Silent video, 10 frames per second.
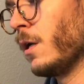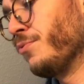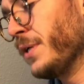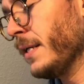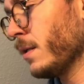
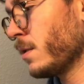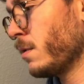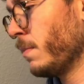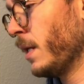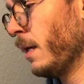Pretty
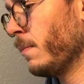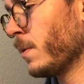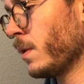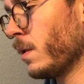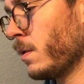awesome
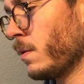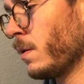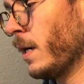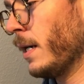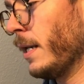game.
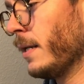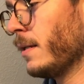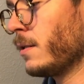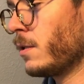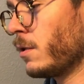Uh, I
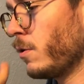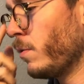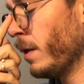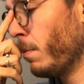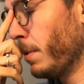like it
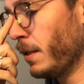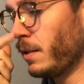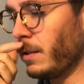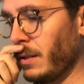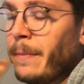quite a bit.